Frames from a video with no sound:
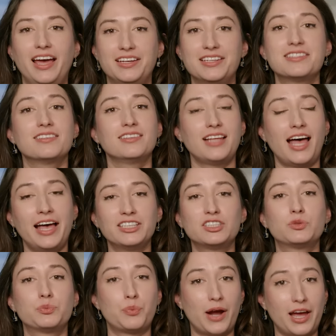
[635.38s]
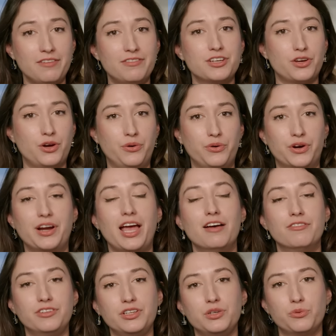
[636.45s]
And its last private owner,
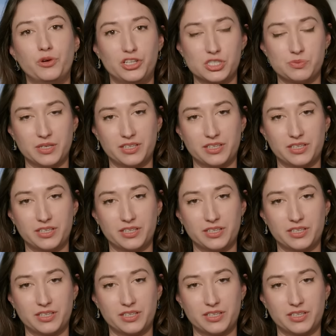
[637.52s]
Evelyn Walsh